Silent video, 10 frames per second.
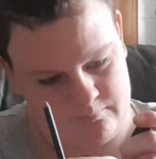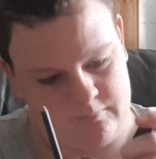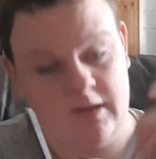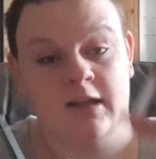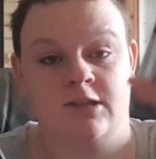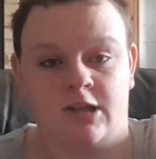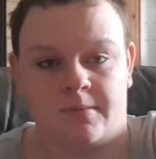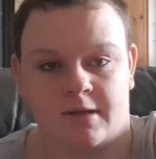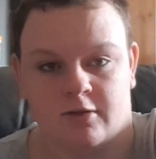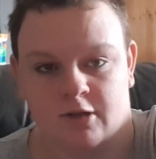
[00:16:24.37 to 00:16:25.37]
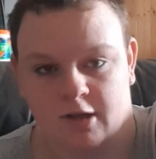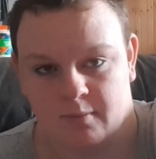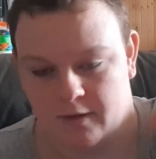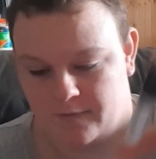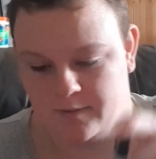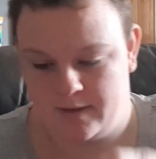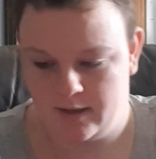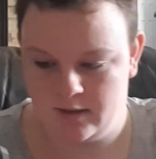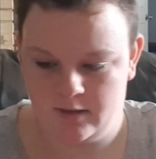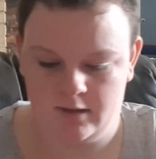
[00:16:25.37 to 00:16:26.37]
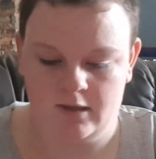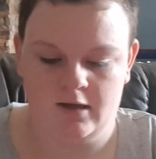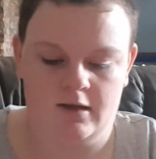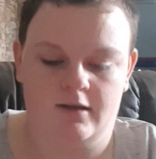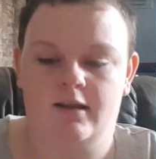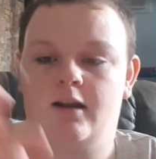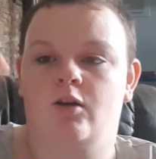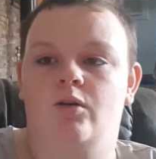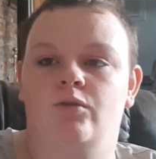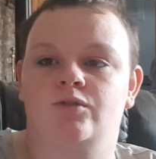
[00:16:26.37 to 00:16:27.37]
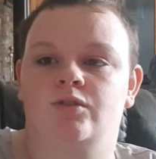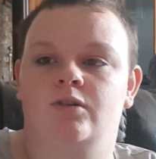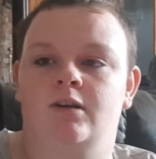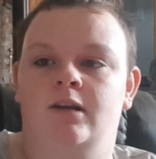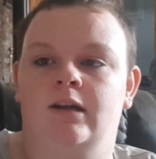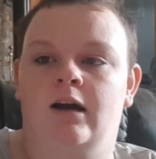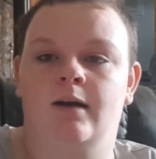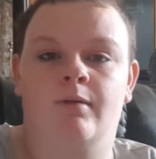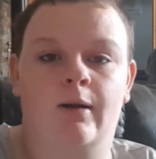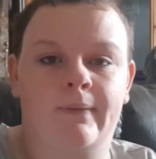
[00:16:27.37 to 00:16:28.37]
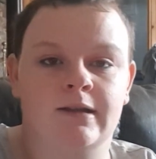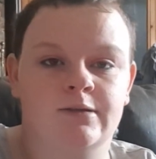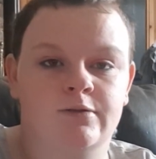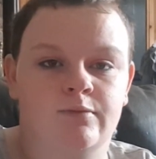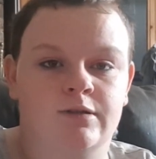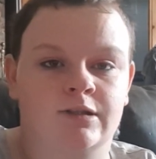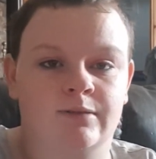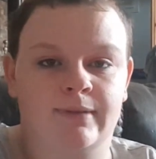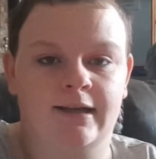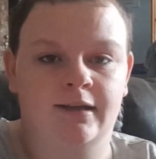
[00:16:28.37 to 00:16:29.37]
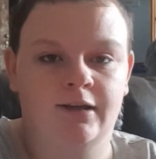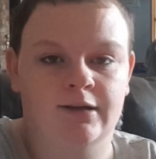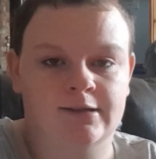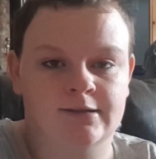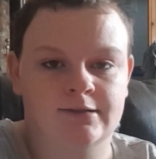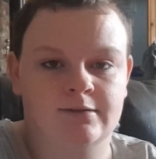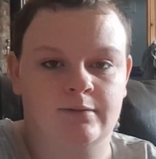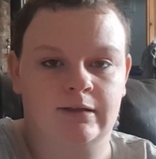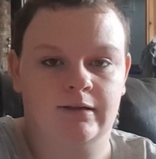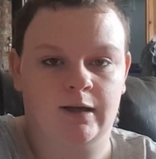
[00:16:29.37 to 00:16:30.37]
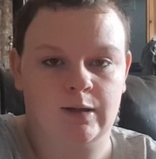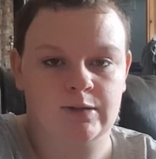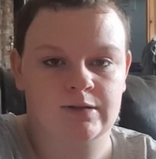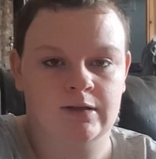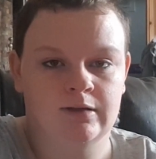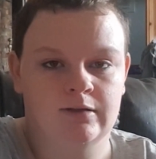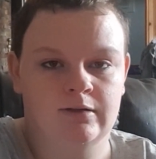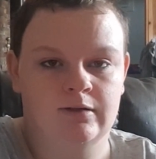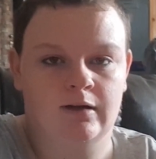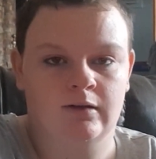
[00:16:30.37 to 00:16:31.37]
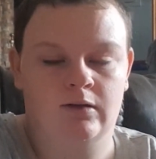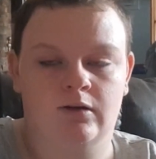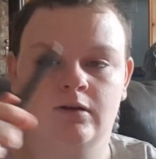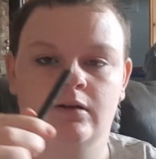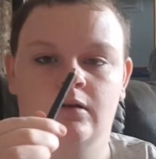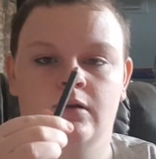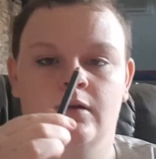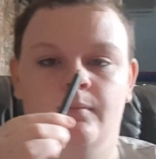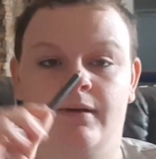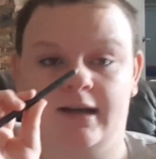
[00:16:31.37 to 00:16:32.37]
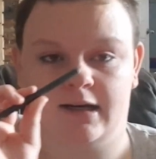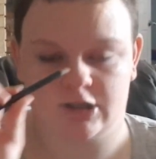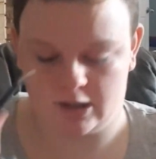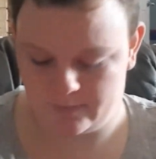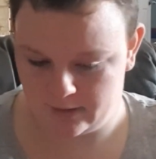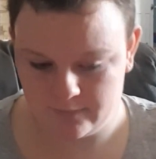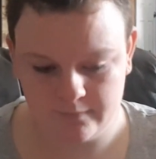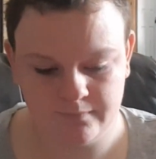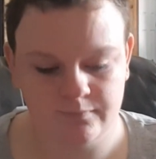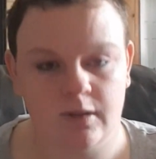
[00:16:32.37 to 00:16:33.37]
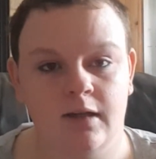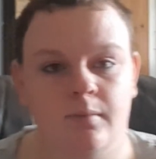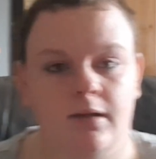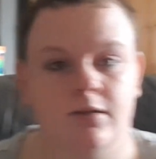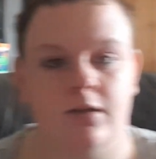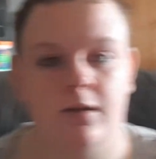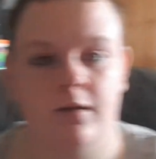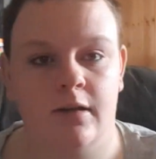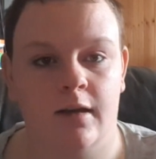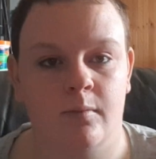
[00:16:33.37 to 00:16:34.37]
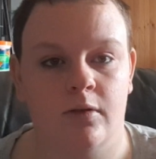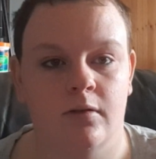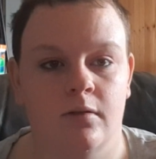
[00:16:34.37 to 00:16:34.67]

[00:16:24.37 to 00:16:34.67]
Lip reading: And James don't come after me. And then I got also a eyebrow pencil, which I barely use. Well, I use it a lot, but I need to sharpen it. Why am I turning the camera?